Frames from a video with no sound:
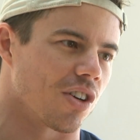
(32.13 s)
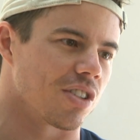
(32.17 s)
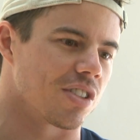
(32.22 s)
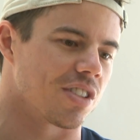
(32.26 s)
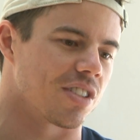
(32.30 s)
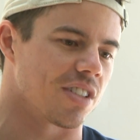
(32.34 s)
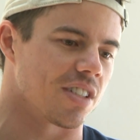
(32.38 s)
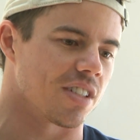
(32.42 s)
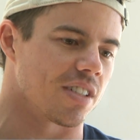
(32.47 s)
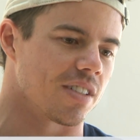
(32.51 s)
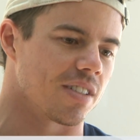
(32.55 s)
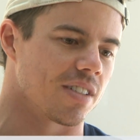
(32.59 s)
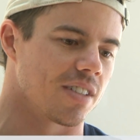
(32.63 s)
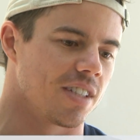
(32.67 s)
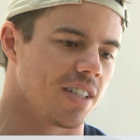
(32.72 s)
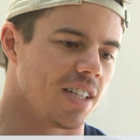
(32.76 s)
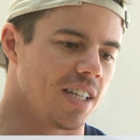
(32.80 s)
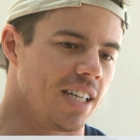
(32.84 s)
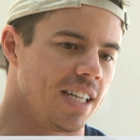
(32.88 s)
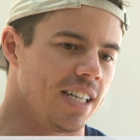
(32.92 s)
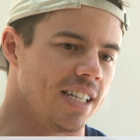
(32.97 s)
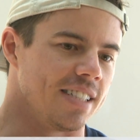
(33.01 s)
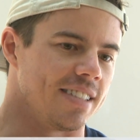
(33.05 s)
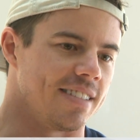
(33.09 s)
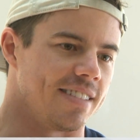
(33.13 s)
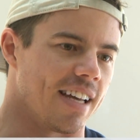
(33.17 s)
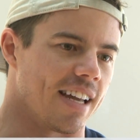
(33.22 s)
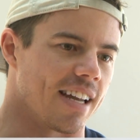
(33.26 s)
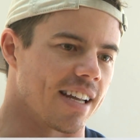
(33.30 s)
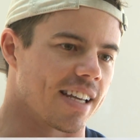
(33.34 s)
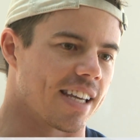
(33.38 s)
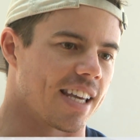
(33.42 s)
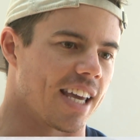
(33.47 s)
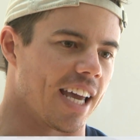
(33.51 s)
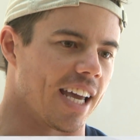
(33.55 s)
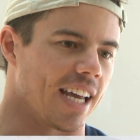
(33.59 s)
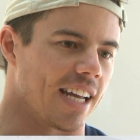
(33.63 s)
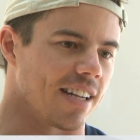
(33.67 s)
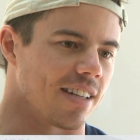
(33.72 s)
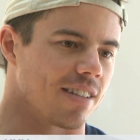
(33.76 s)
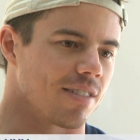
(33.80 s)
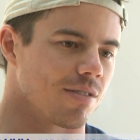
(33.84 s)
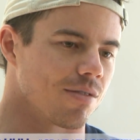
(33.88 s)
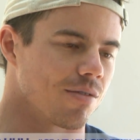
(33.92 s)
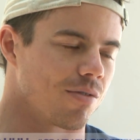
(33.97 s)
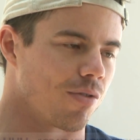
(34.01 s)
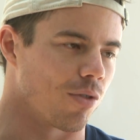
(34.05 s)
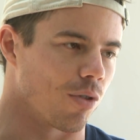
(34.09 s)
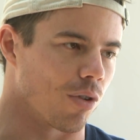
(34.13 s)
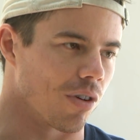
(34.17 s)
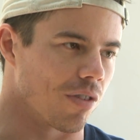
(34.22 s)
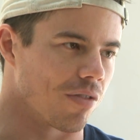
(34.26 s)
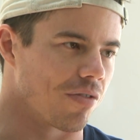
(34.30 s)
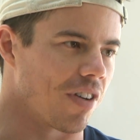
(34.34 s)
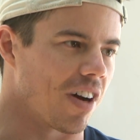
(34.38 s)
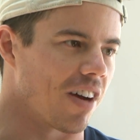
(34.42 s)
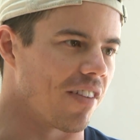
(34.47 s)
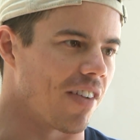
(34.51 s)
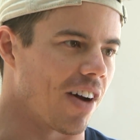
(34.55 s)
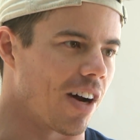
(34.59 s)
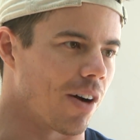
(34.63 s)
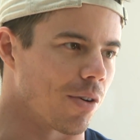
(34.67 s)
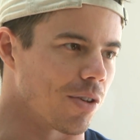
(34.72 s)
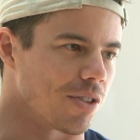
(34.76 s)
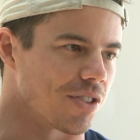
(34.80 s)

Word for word: to dedicate four or five hours